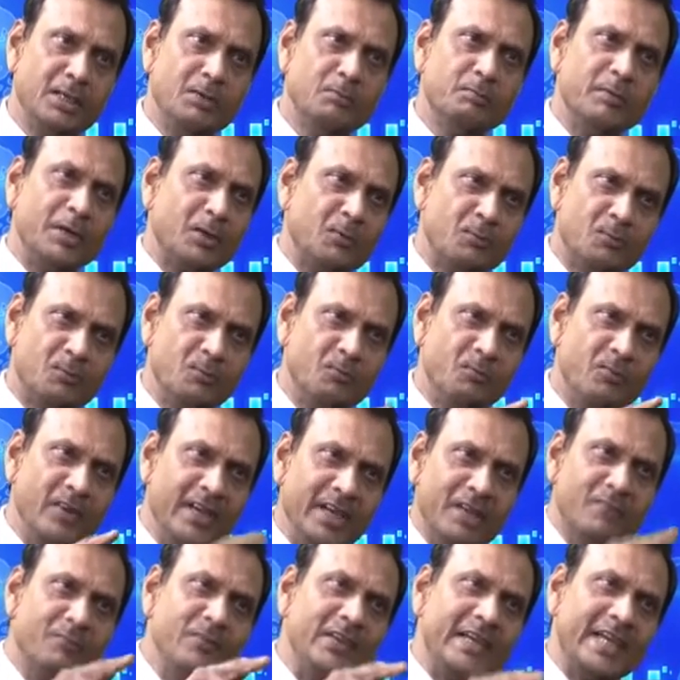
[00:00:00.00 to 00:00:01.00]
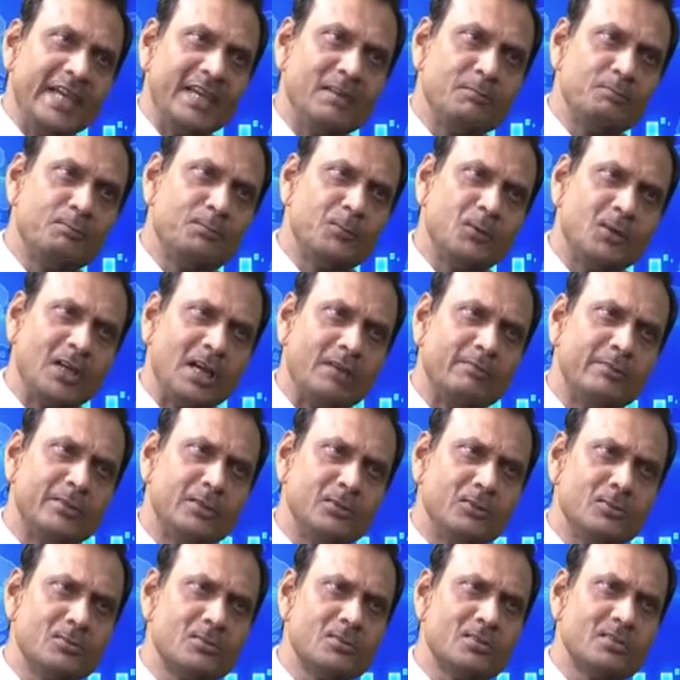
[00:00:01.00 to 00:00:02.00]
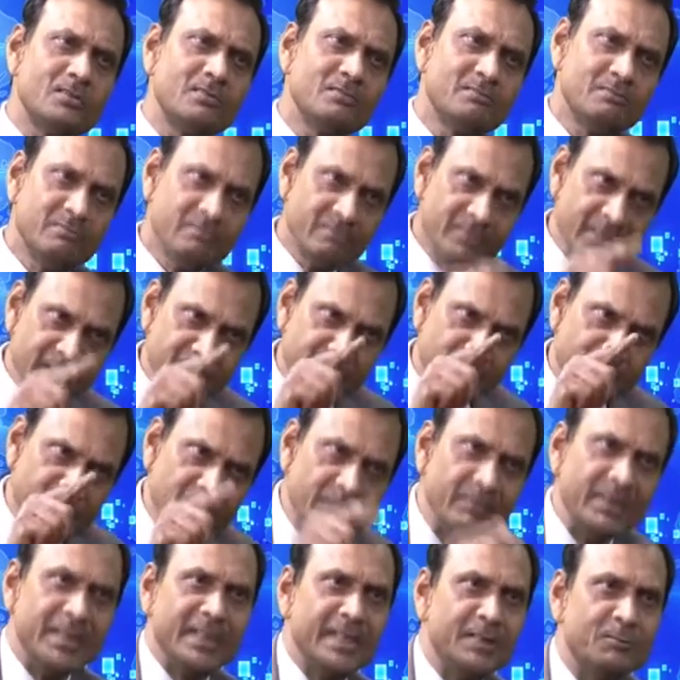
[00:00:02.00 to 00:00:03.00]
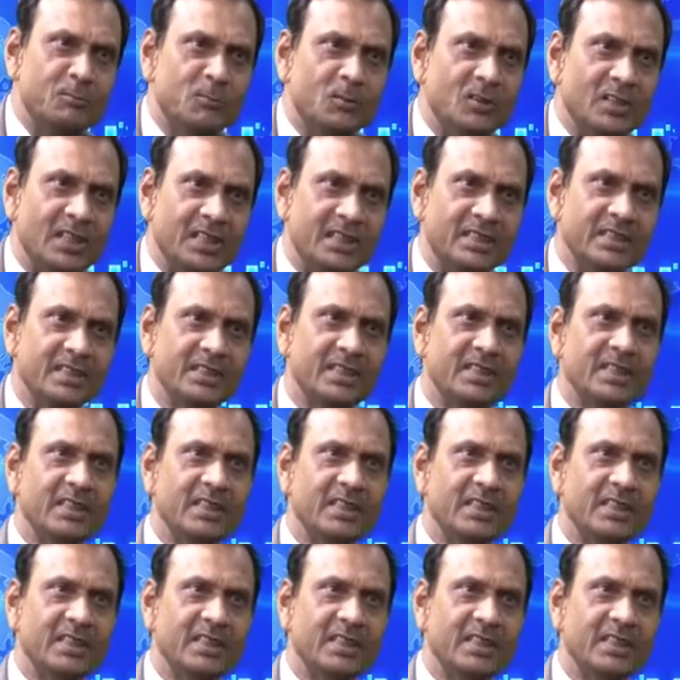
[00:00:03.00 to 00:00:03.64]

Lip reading: But where we can put our nose? In the preventive work.